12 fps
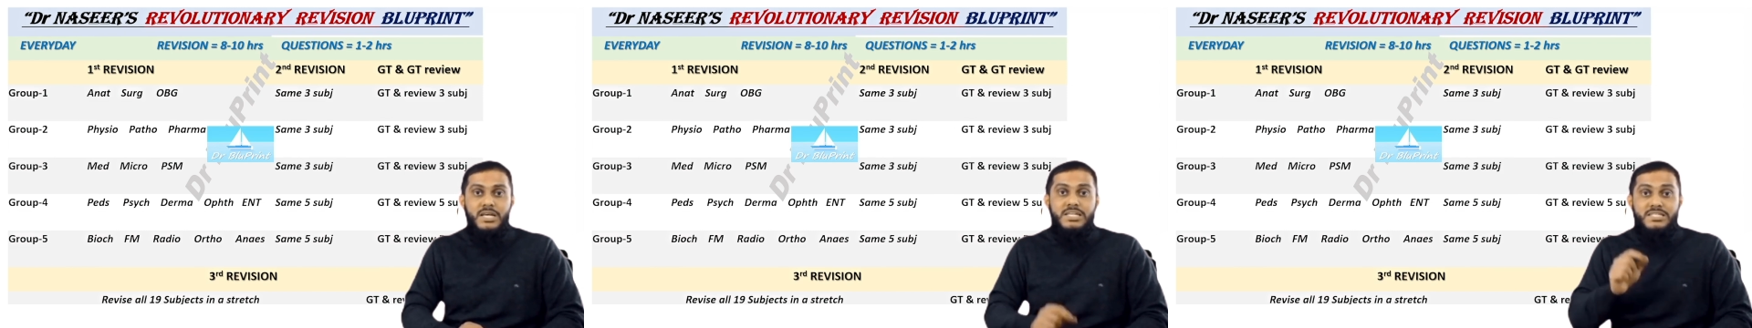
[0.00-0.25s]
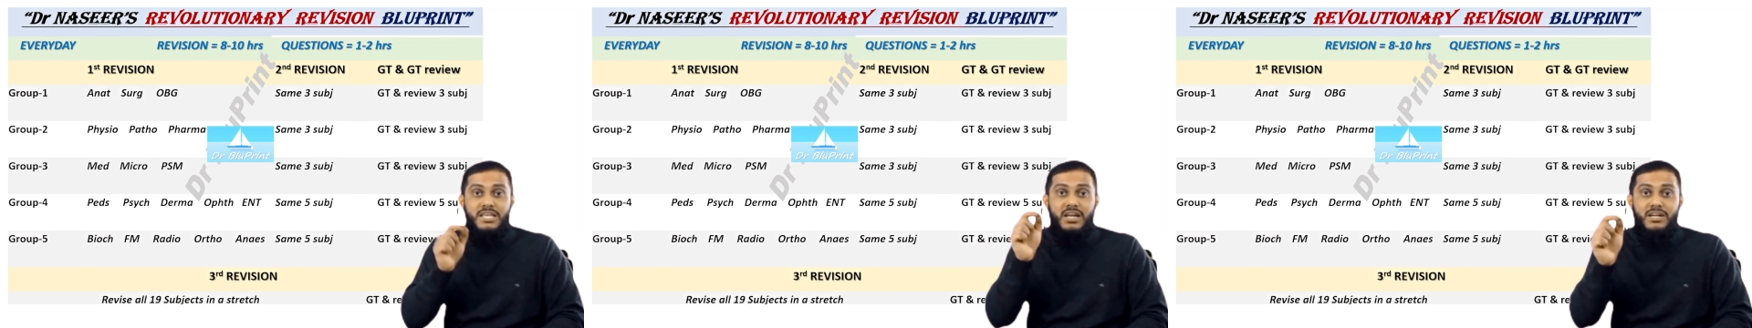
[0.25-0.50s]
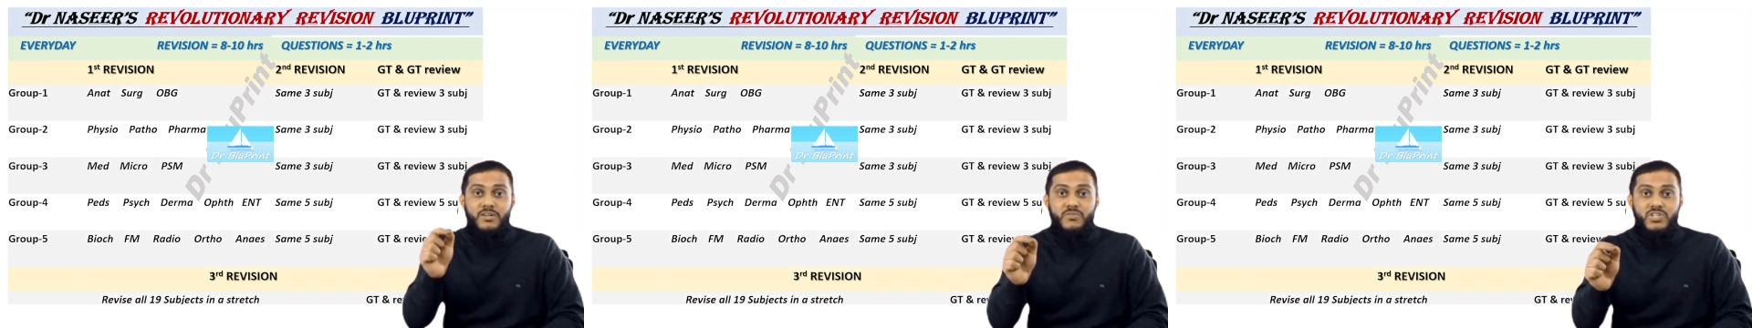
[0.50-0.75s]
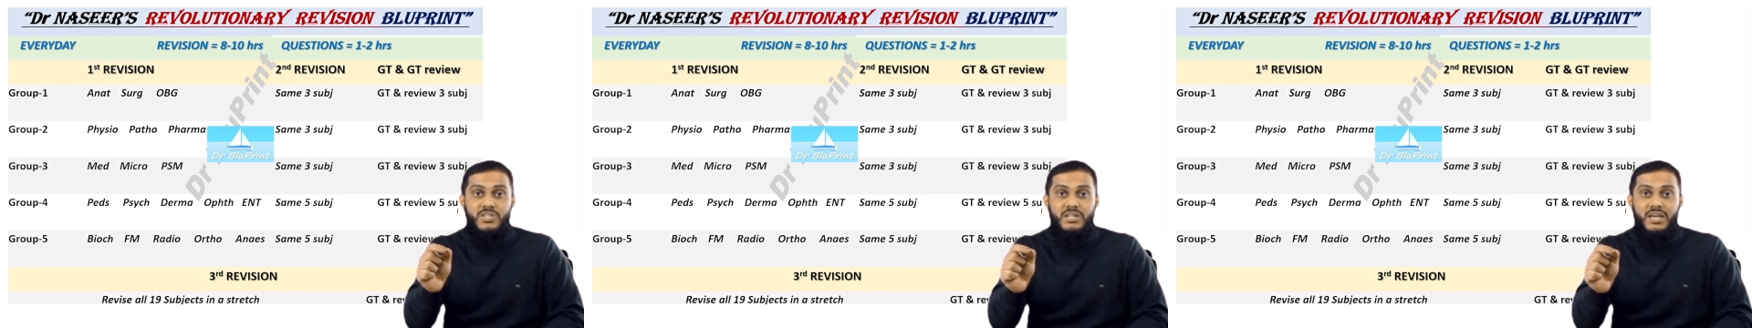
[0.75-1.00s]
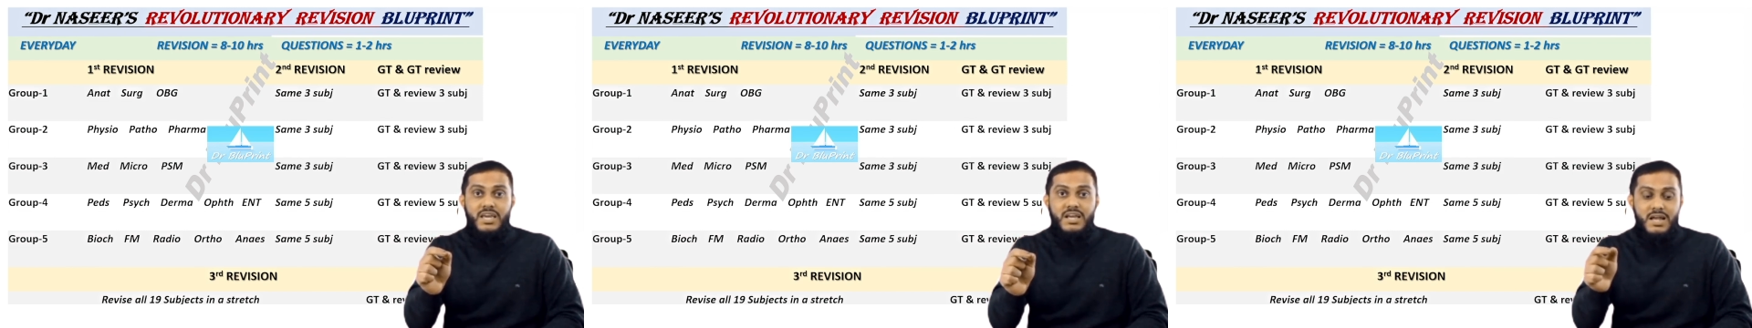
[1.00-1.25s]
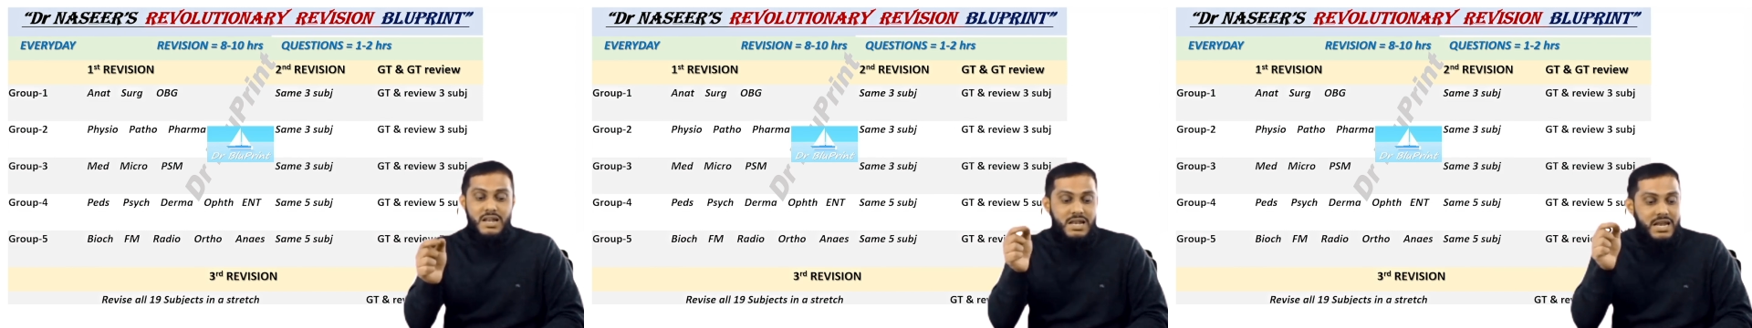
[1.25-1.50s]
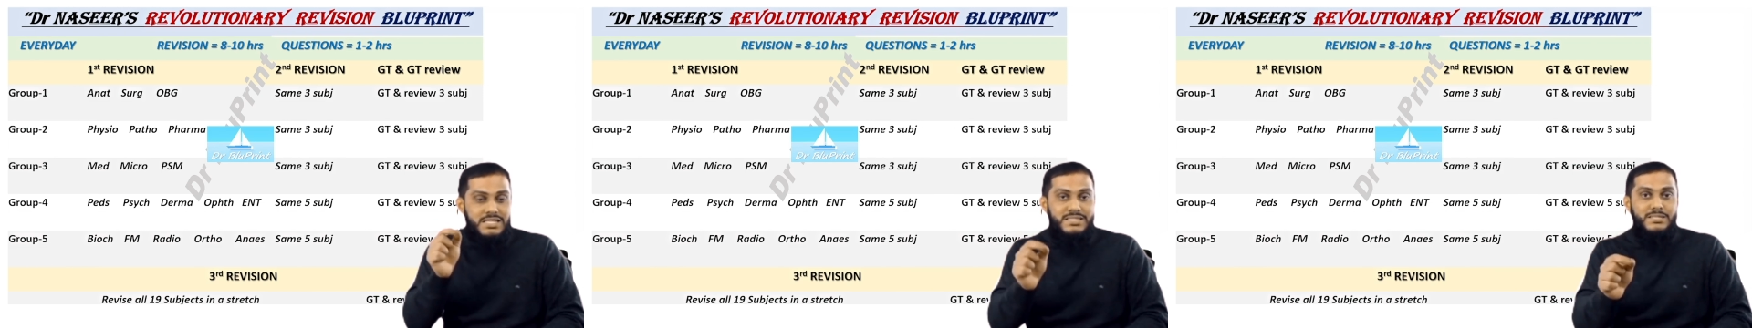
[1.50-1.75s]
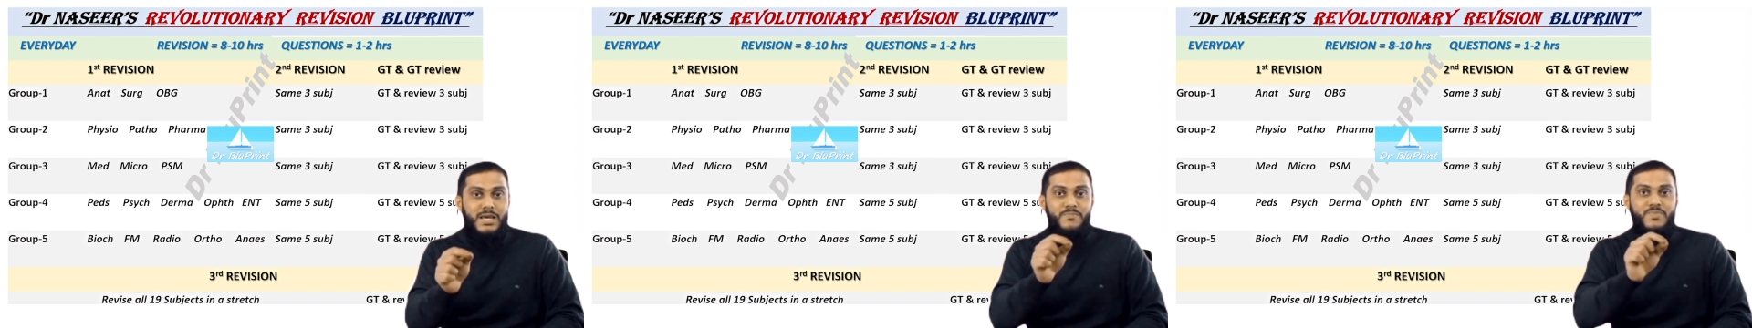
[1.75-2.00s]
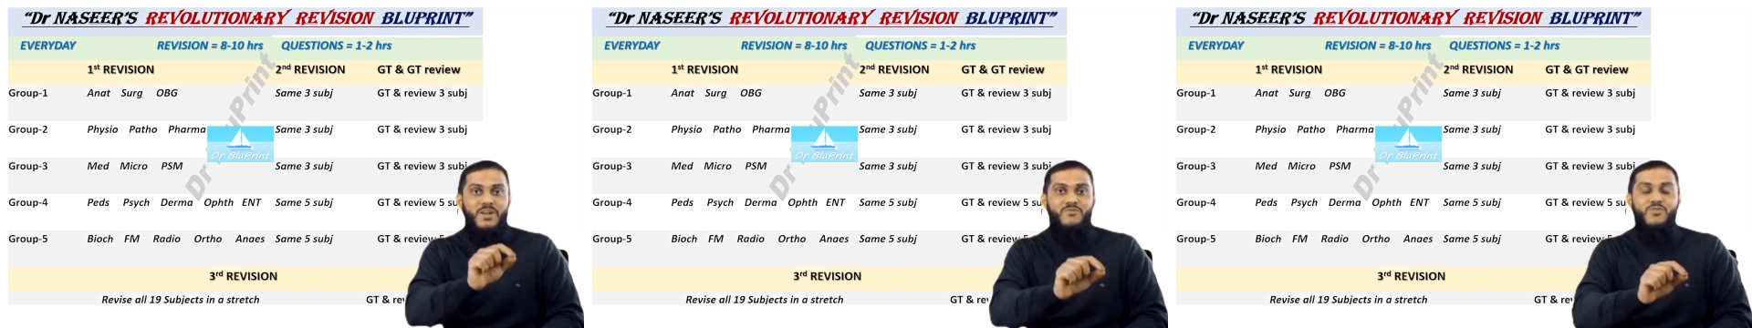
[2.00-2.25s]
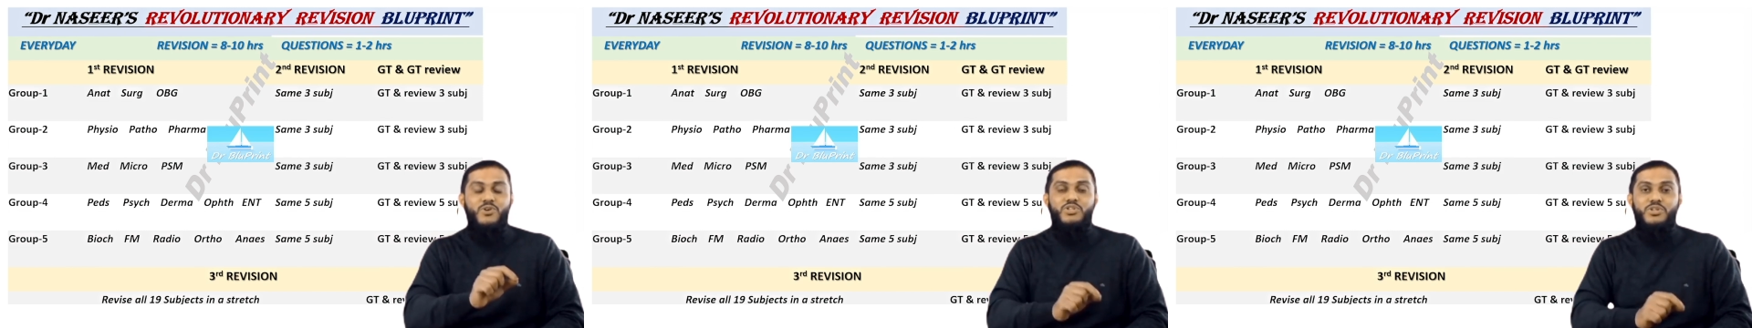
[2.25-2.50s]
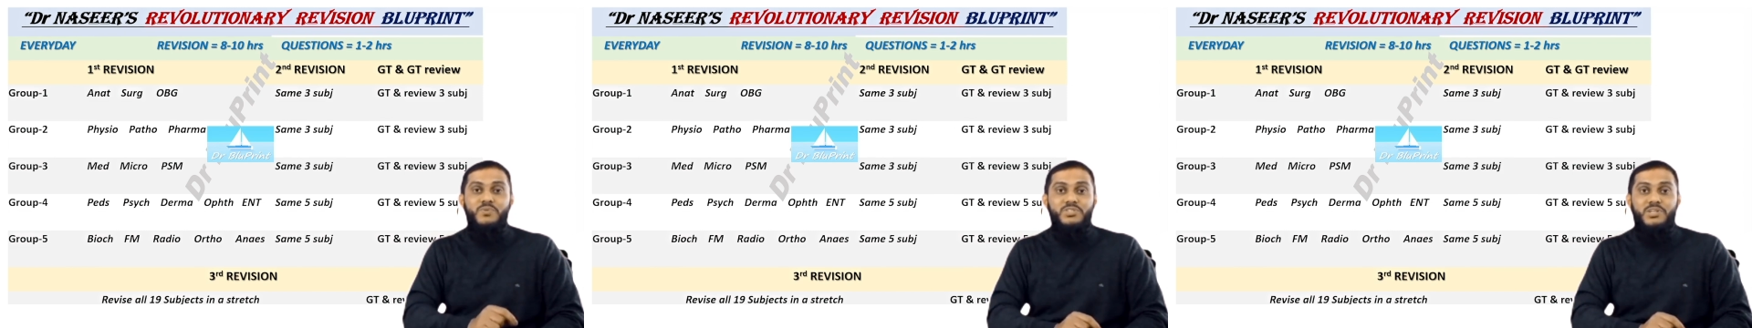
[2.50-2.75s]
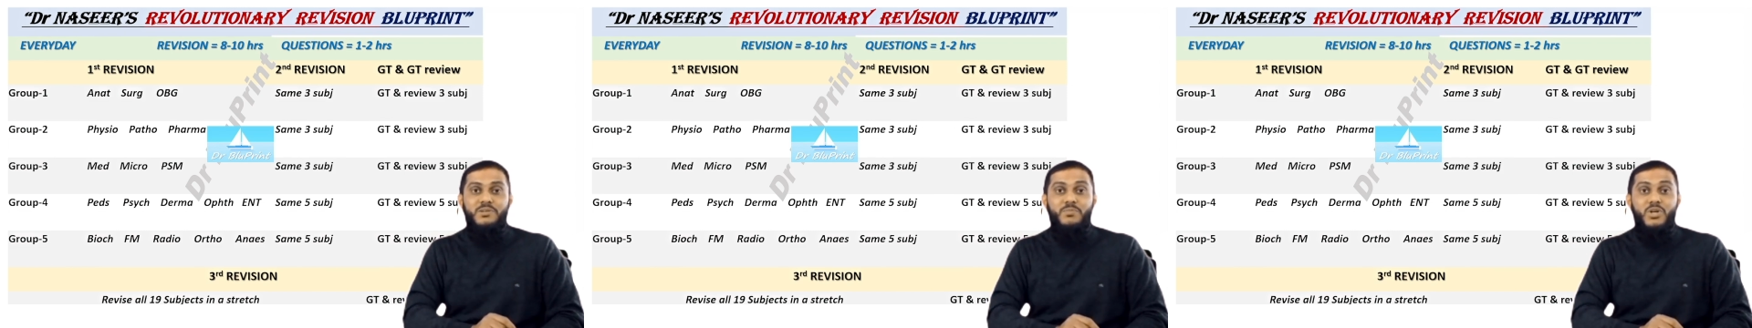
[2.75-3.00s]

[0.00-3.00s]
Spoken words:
Second revision take less time than first revision,